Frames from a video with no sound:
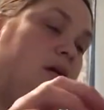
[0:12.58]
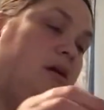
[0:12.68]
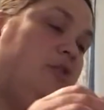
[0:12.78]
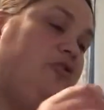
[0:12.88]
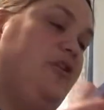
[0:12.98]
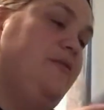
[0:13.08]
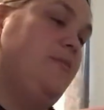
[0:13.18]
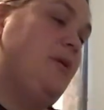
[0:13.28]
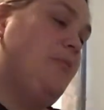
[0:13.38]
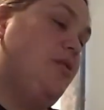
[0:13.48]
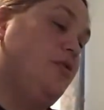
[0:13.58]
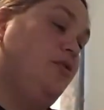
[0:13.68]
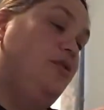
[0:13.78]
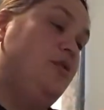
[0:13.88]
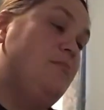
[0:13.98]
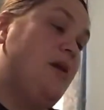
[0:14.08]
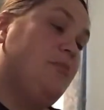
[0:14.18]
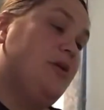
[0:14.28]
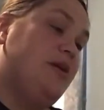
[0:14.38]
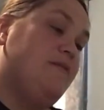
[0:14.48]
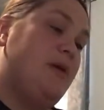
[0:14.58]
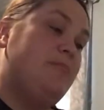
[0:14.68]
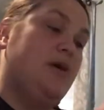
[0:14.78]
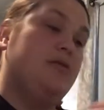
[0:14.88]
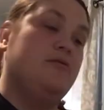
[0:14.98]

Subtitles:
A Chair for My Mother, to the memory of my mother,